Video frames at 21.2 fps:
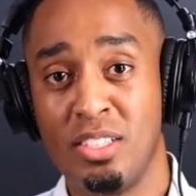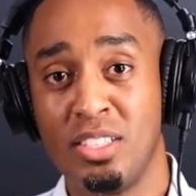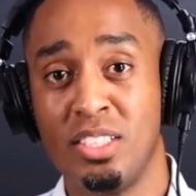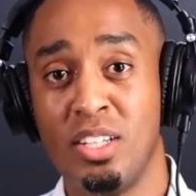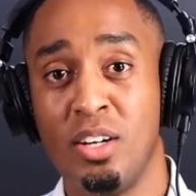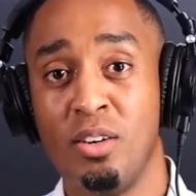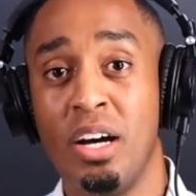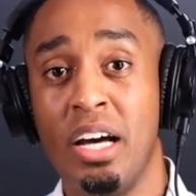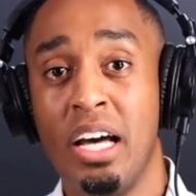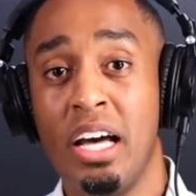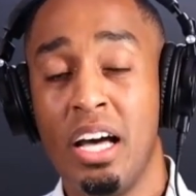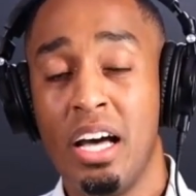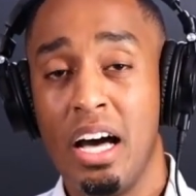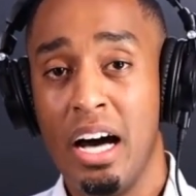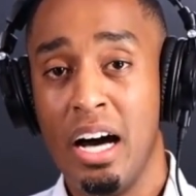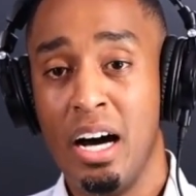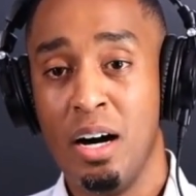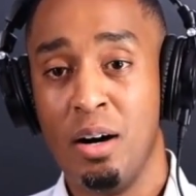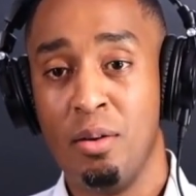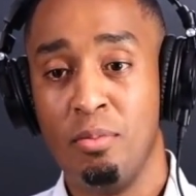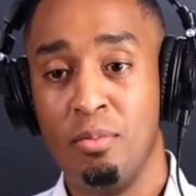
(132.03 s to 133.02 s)
So
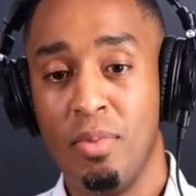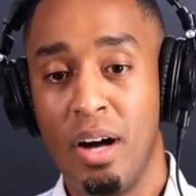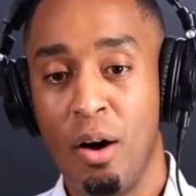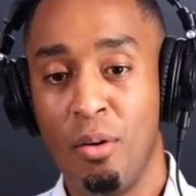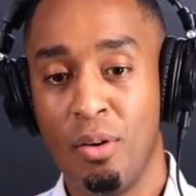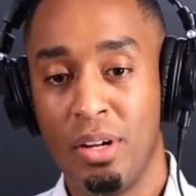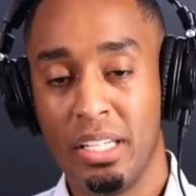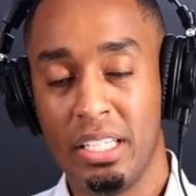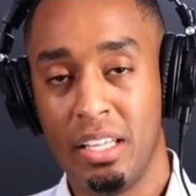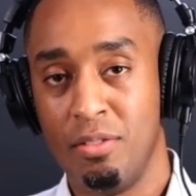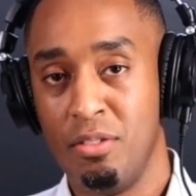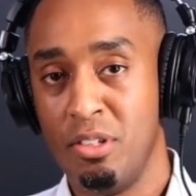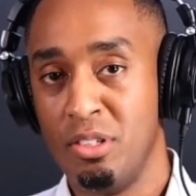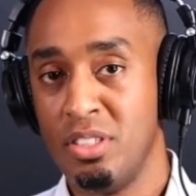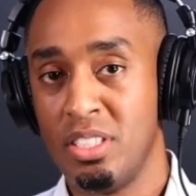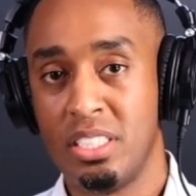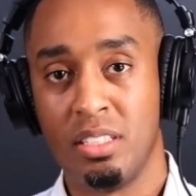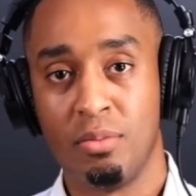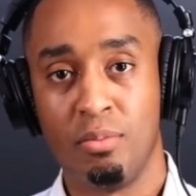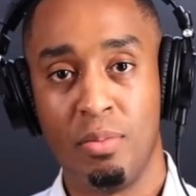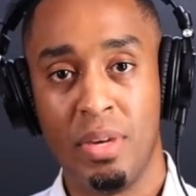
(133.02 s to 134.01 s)
I want to give you
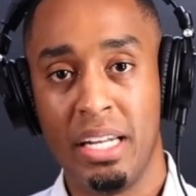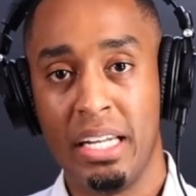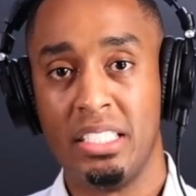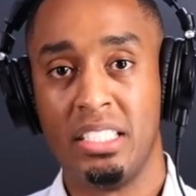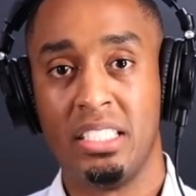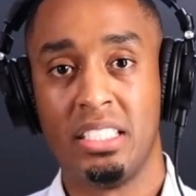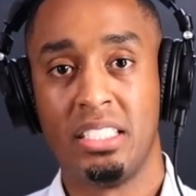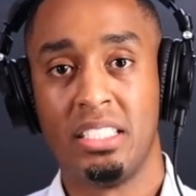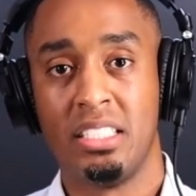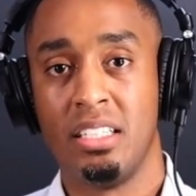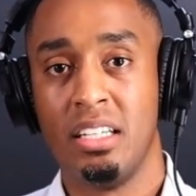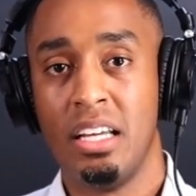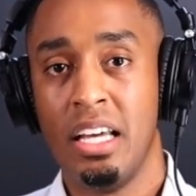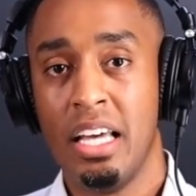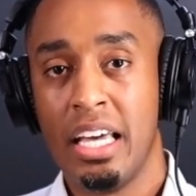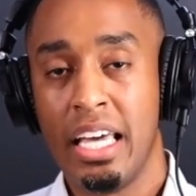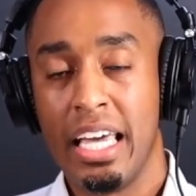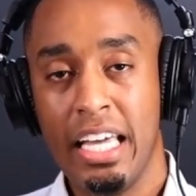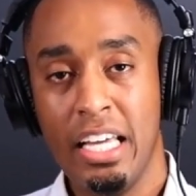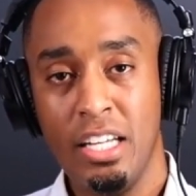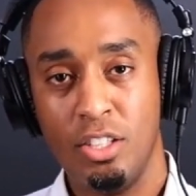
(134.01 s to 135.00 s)
just a minute just to
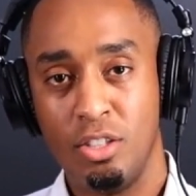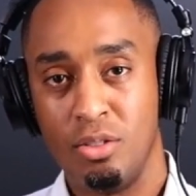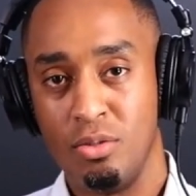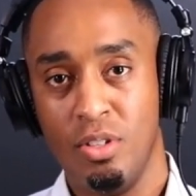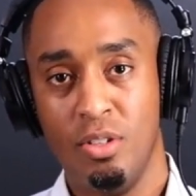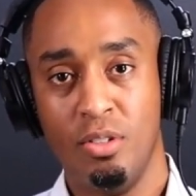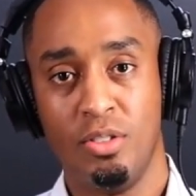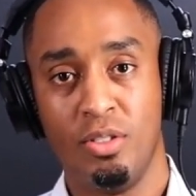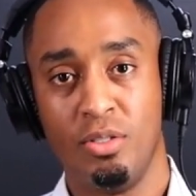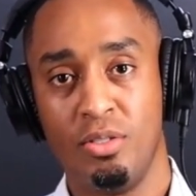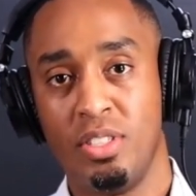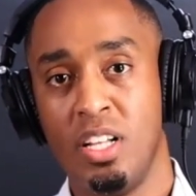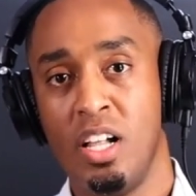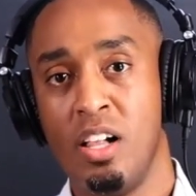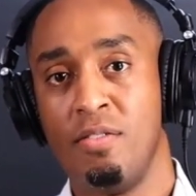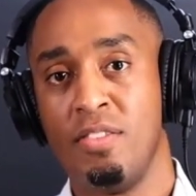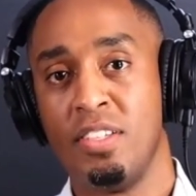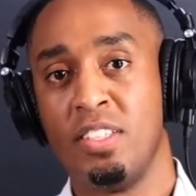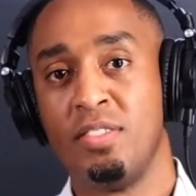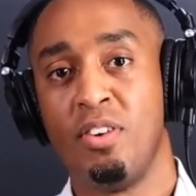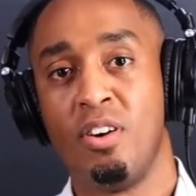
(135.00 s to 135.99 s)
introduce
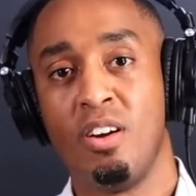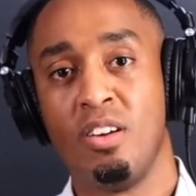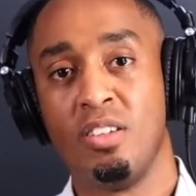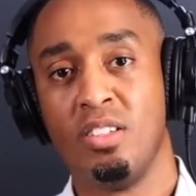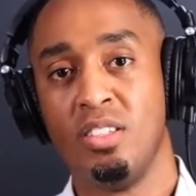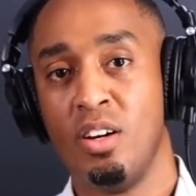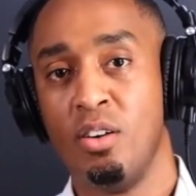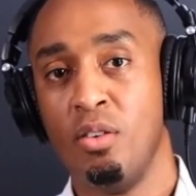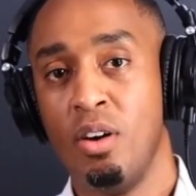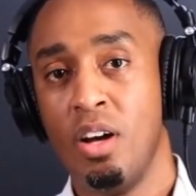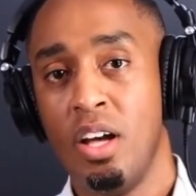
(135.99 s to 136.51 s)
yourself as far as,